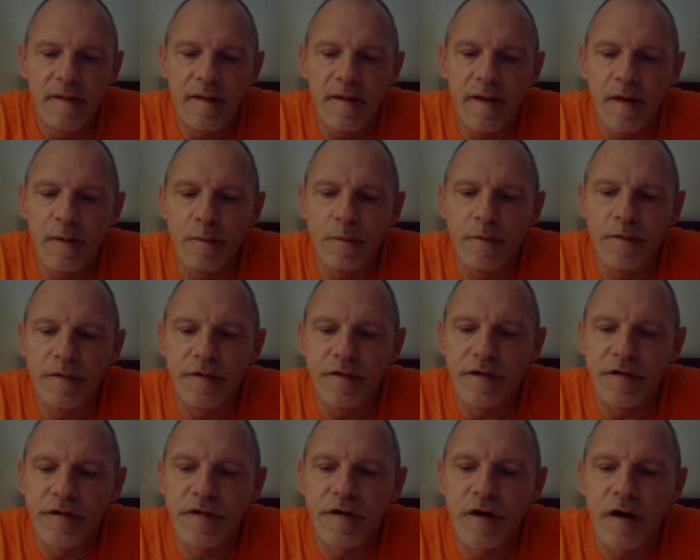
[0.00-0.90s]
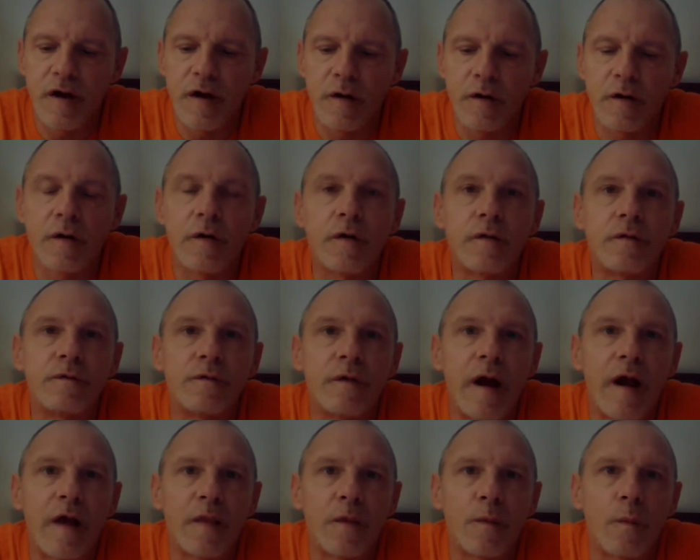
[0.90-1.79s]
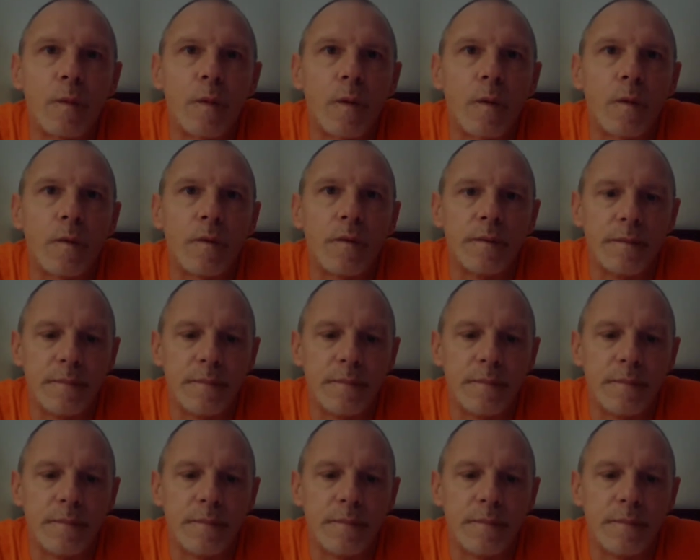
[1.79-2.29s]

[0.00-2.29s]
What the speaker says: It was the shot heard round the world.